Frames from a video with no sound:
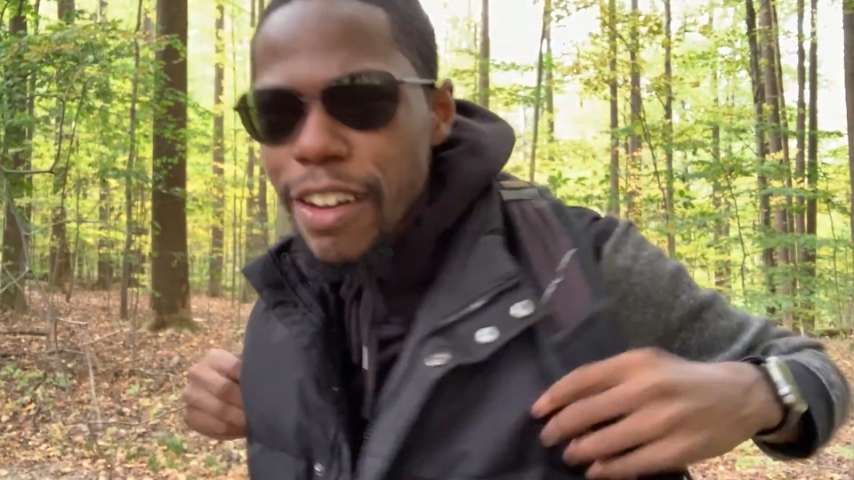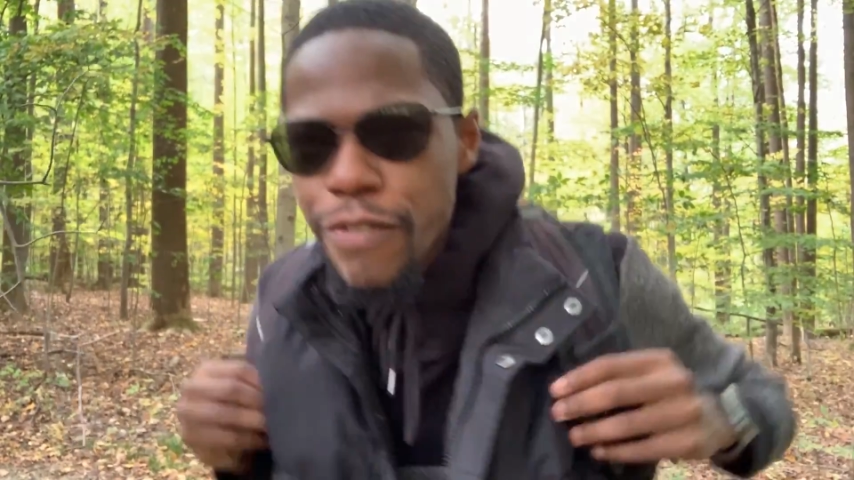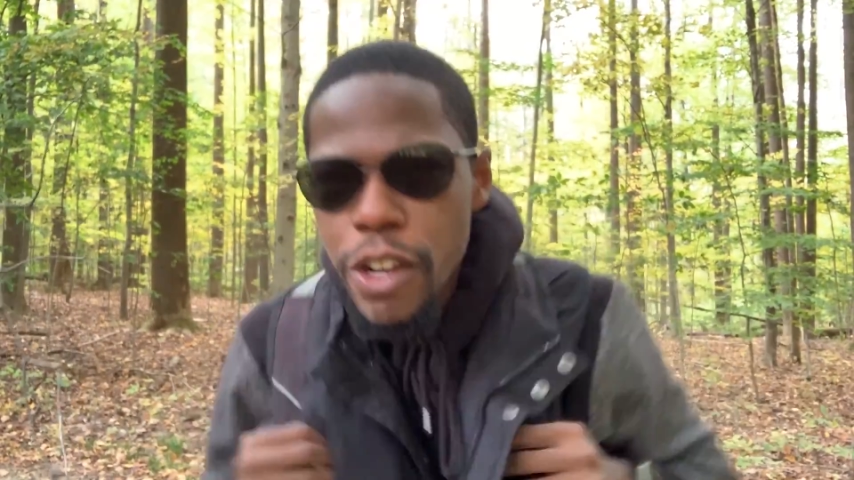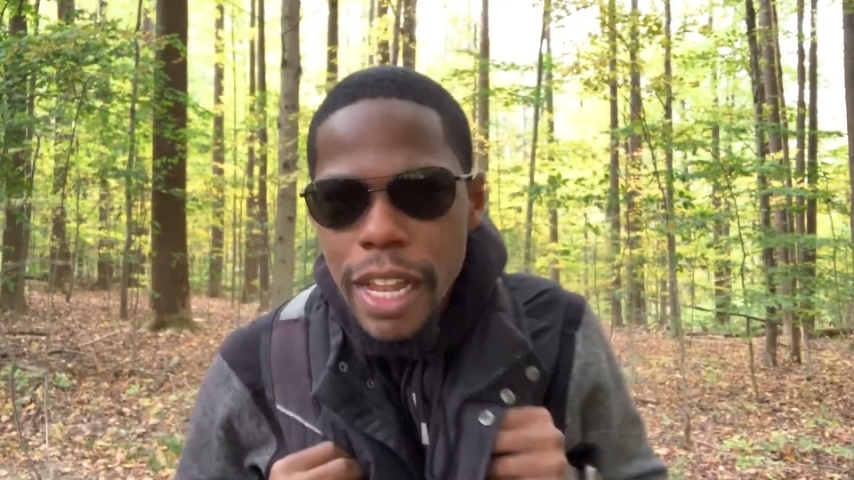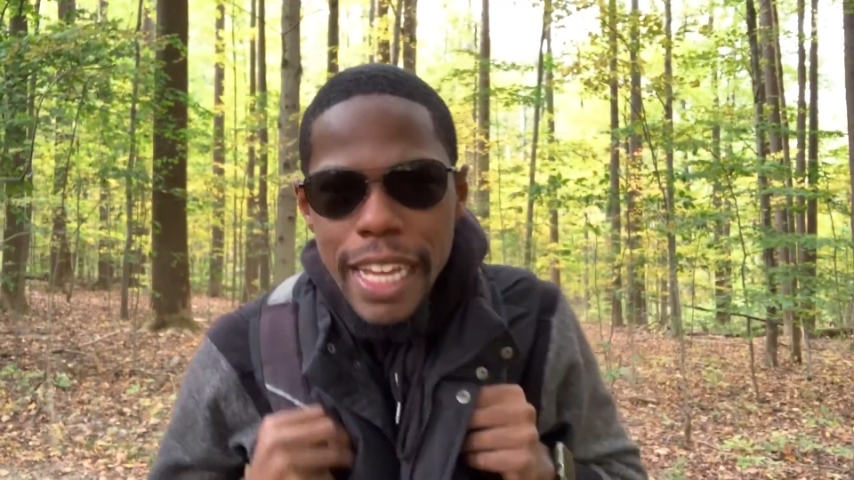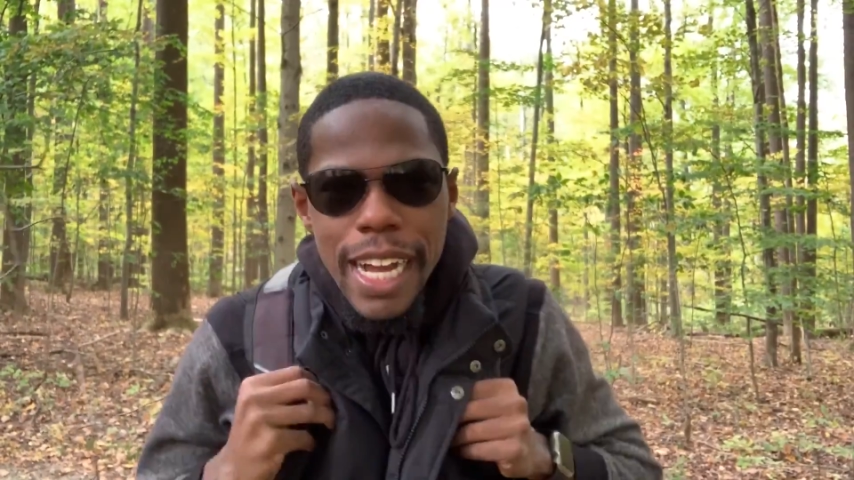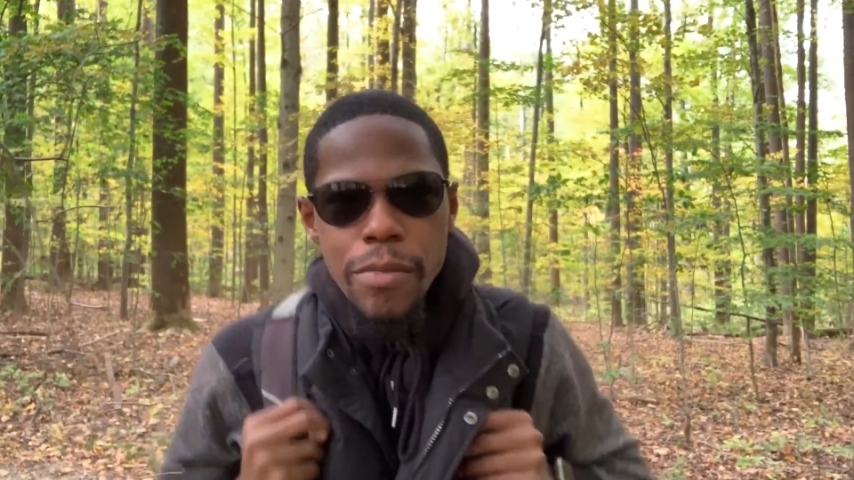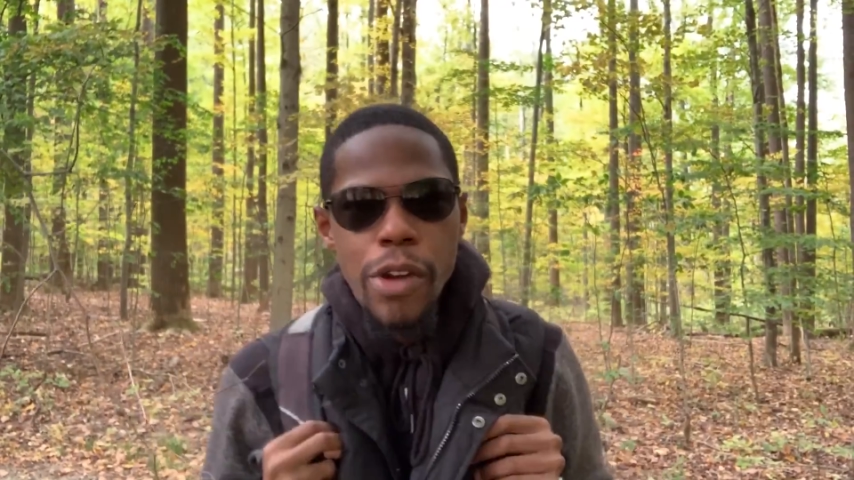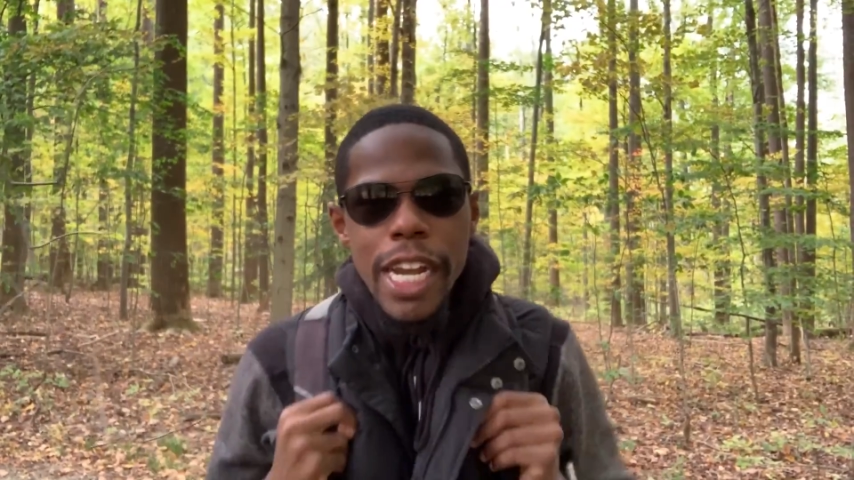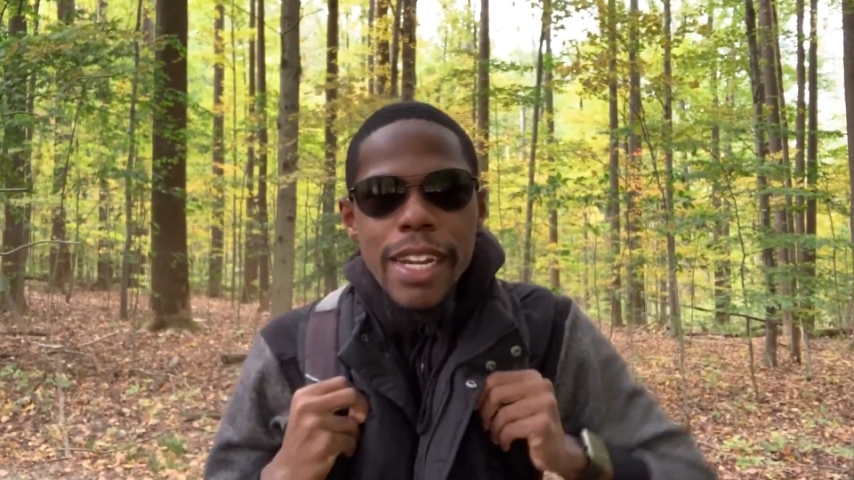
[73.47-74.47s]
I feel like
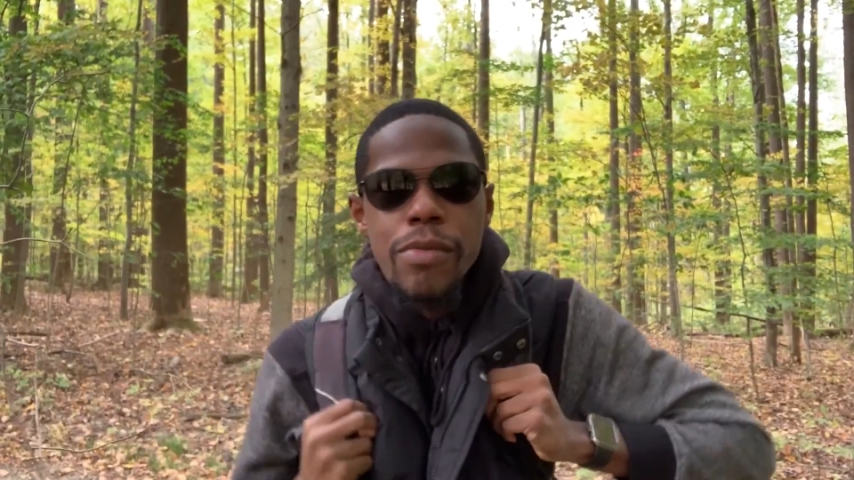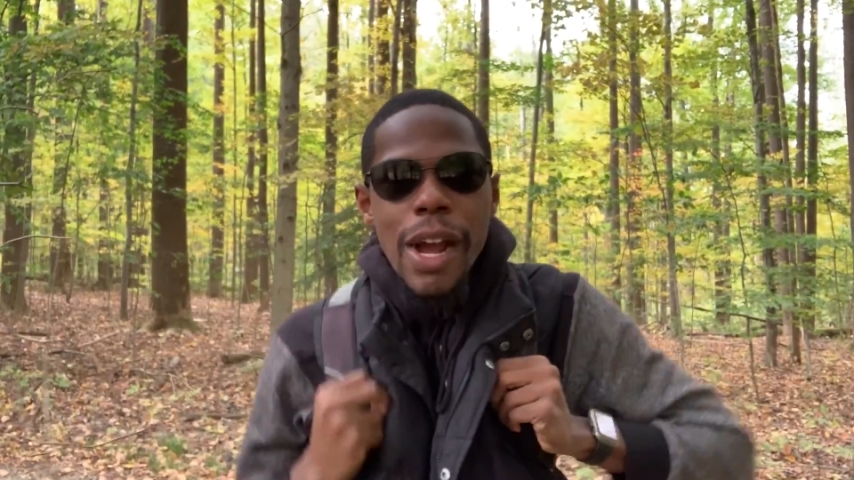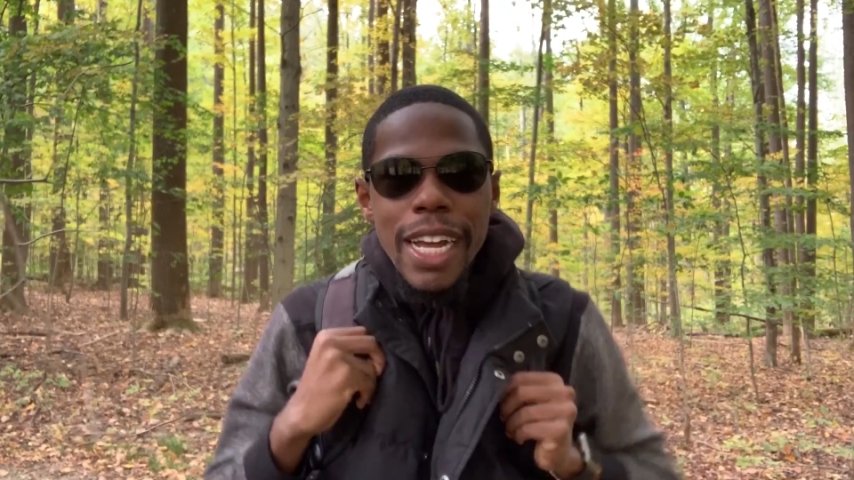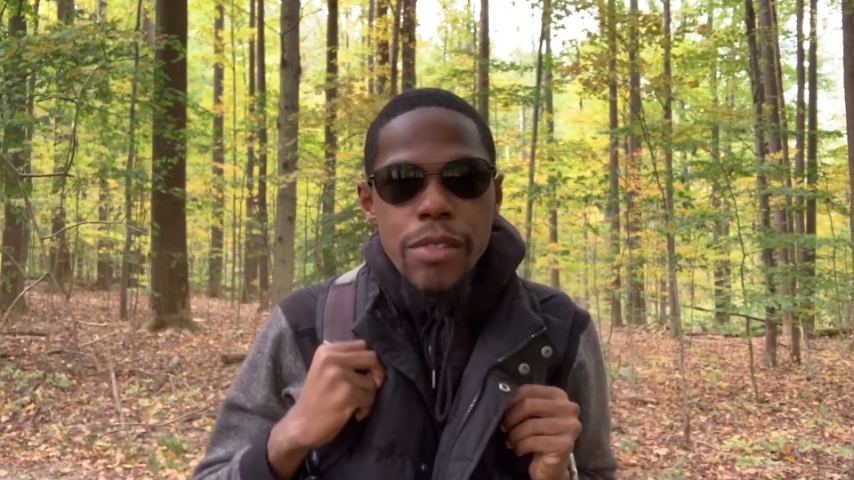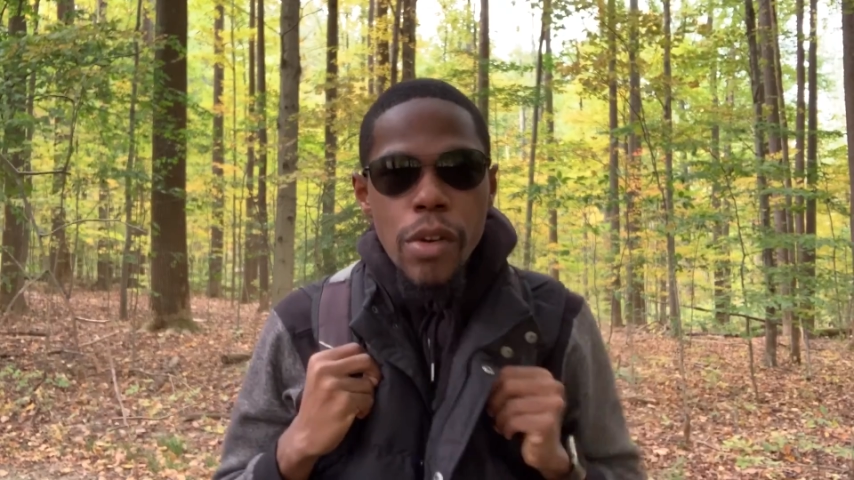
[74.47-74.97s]
I'm ready to rock